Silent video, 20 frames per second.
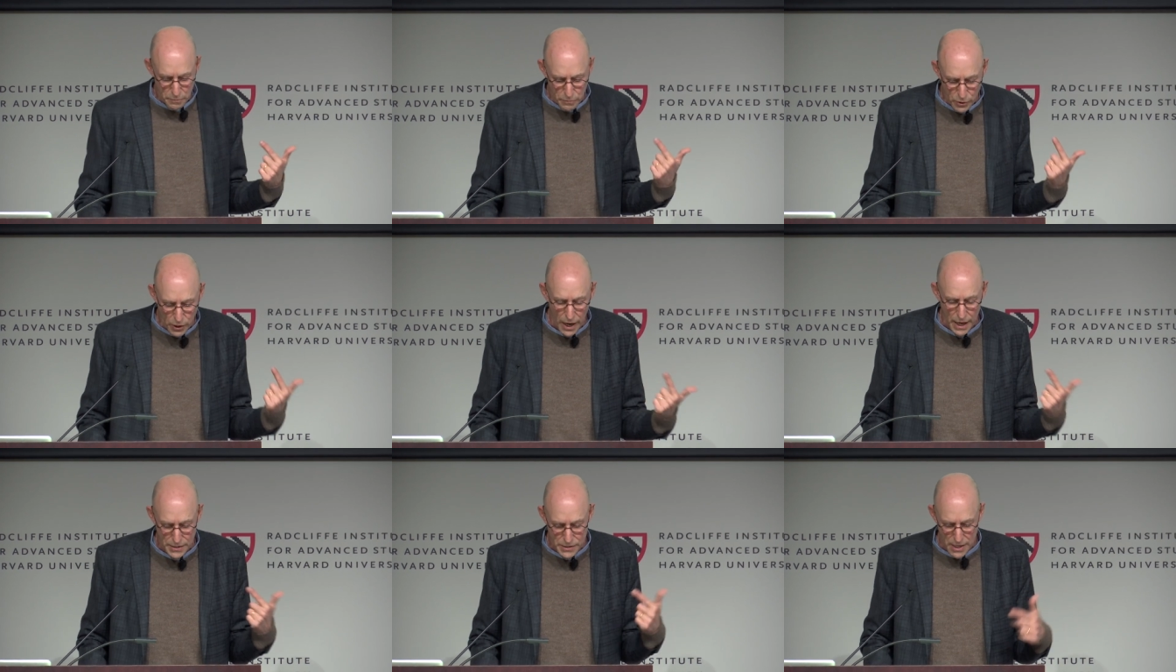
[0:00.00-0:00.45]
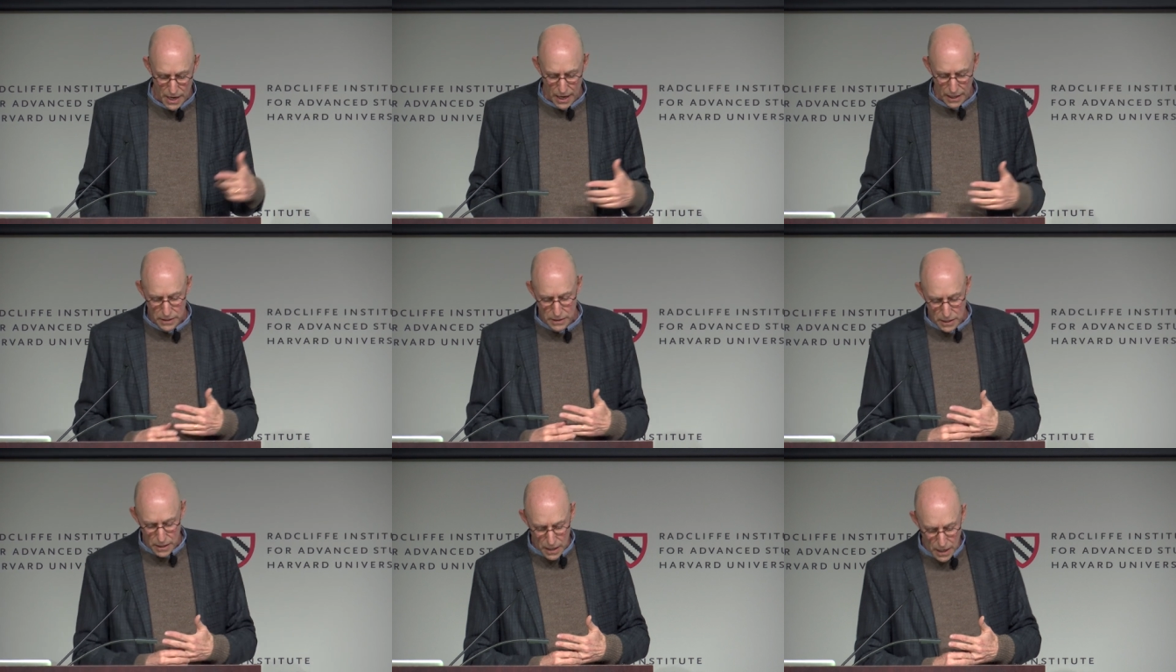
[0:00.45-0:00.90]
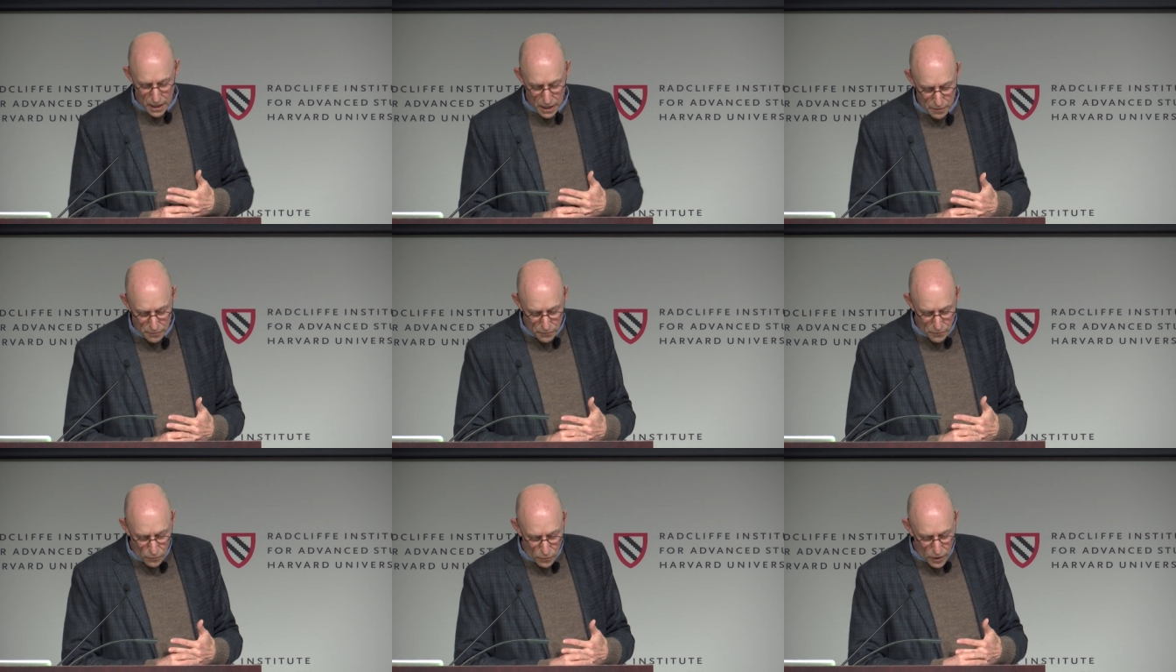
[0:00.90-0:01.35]
project
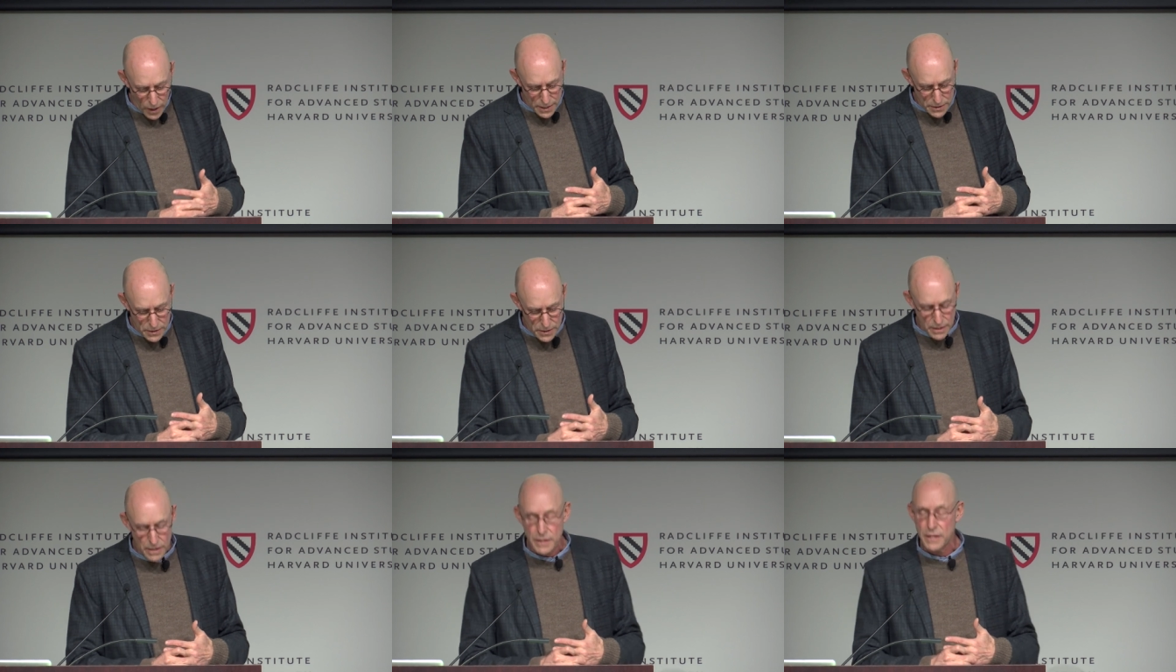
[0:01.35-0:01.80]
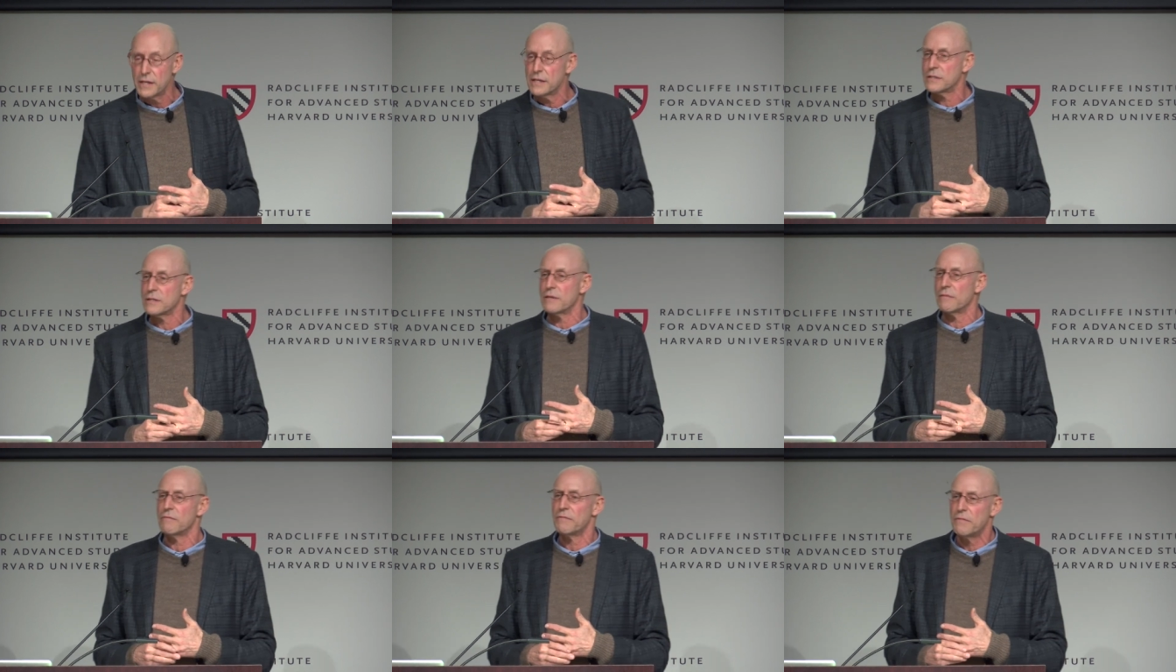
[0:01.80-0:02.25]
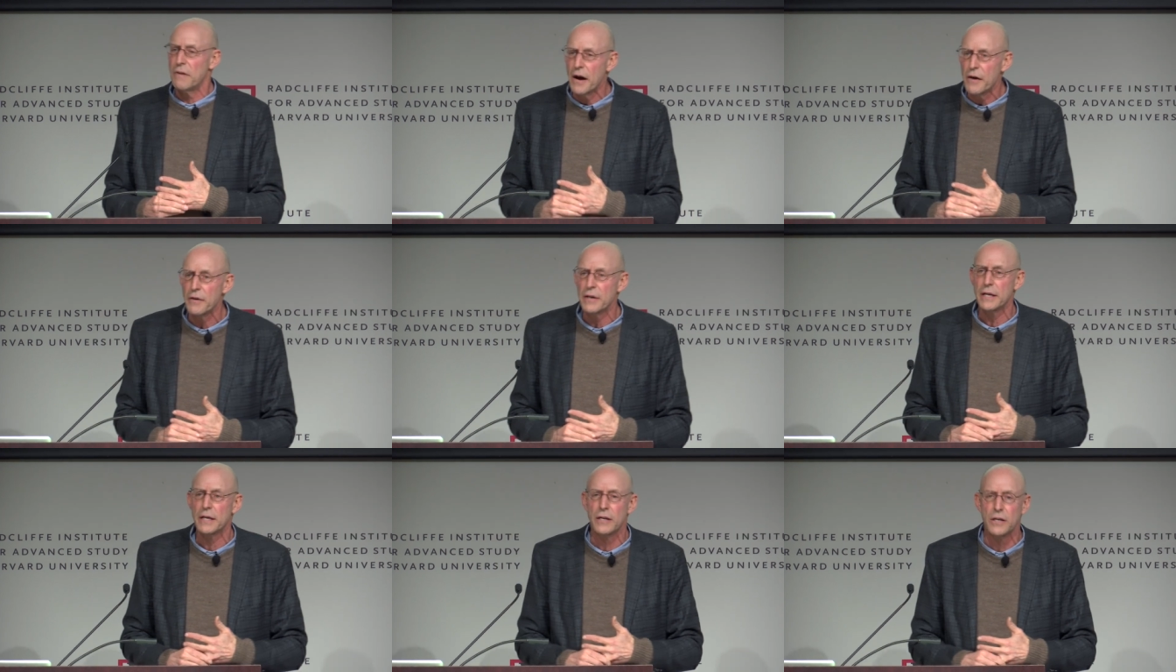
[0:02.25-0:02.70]
um, was this
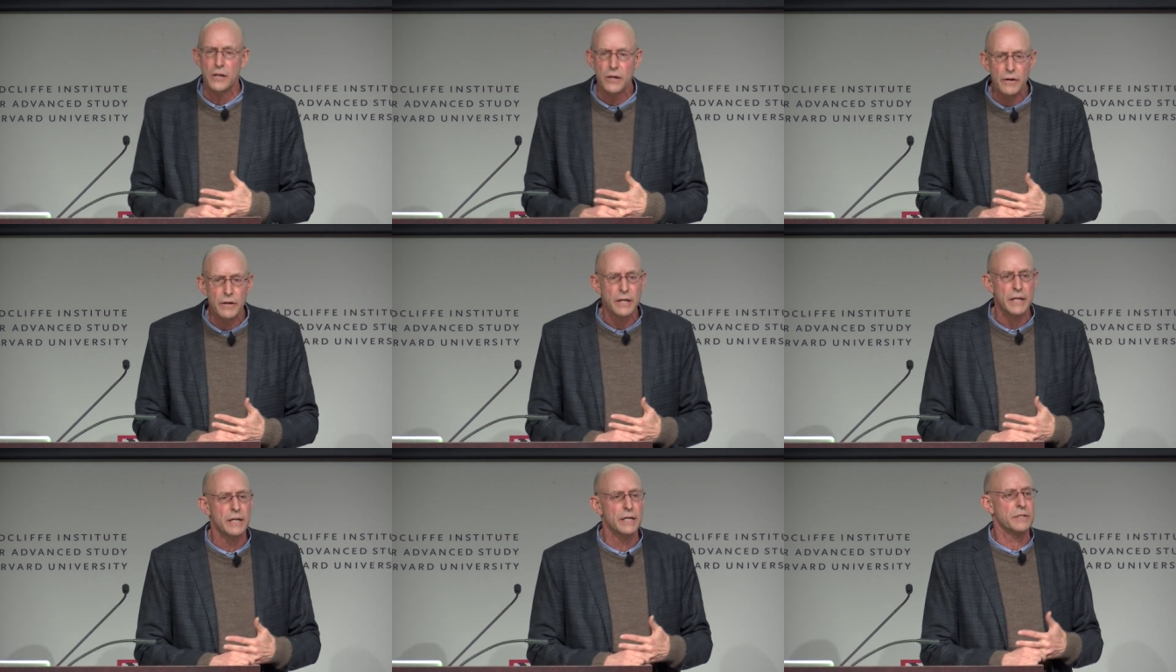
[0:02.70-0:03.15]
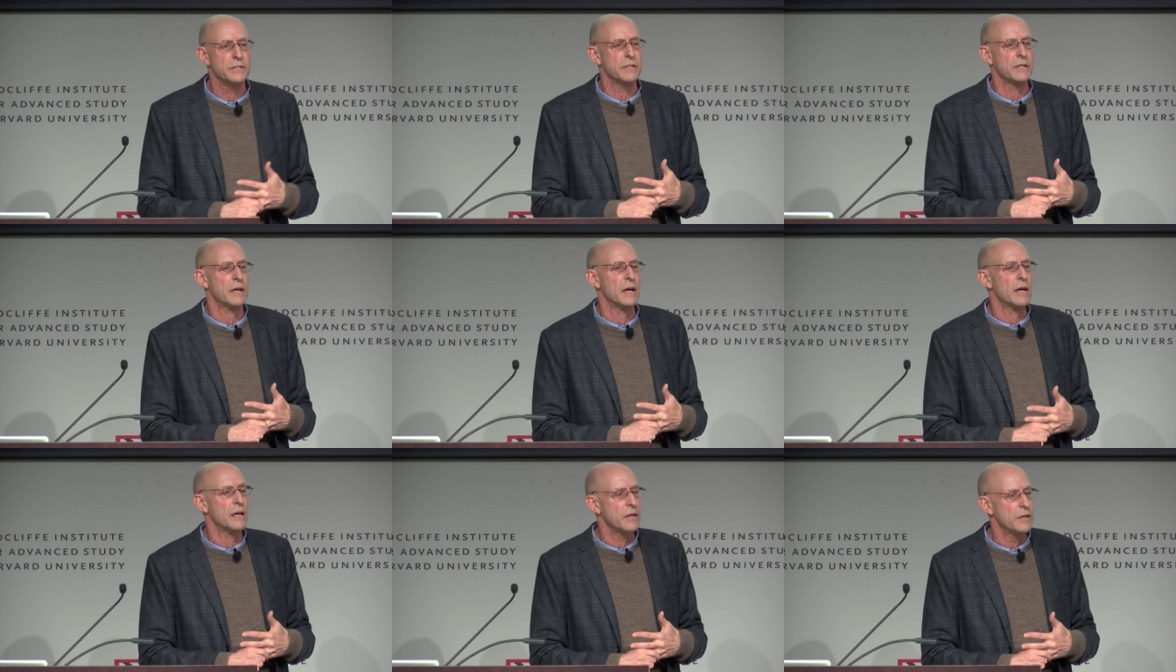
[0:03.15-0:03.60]
very curious